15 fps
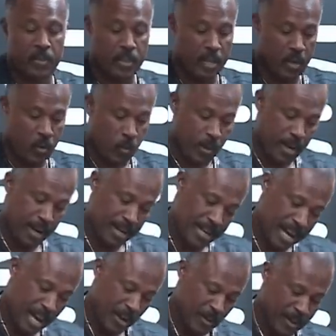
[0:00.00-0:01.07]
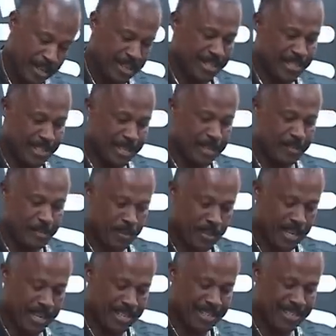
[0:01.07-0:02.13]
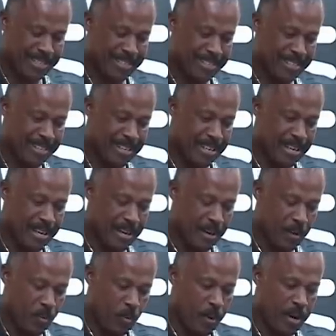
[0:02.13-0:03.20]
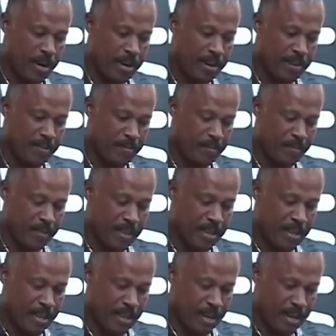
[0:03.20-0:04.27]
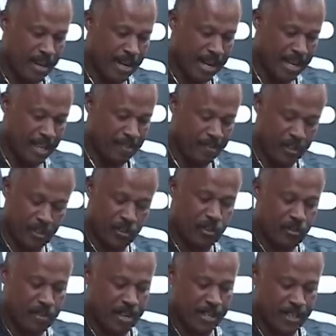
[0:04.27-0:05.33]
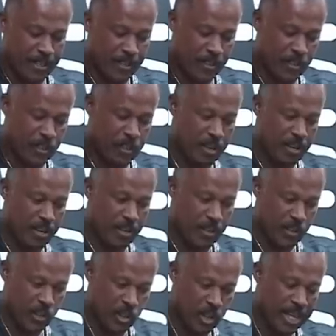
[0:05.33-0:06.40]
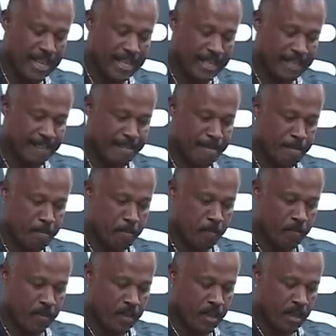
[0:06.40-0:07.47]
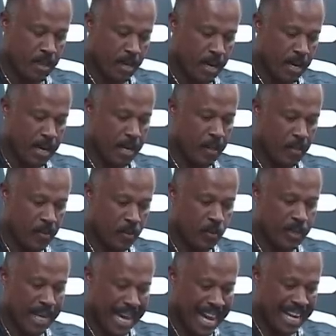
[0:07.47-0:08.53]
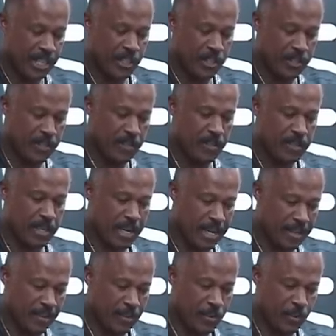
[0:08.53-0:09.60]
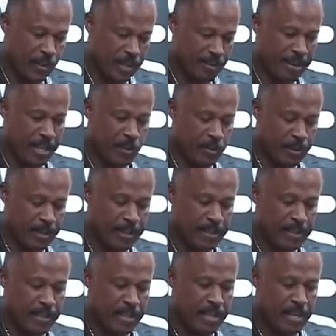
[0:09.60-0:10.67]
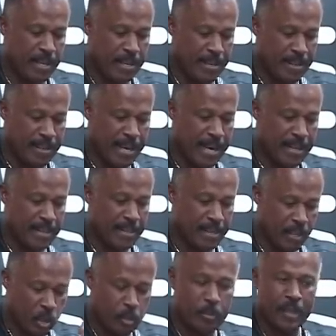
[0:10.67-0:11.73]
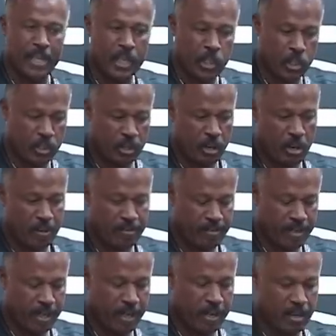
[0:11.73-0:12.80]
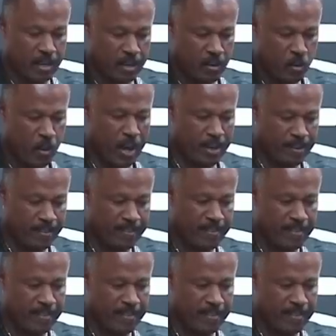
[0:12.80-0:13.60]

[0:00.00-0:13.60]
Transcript: We are now in a circumstance where individual cricketers are saying, through their actions and through their rhetoric, that the accumulation of their wealth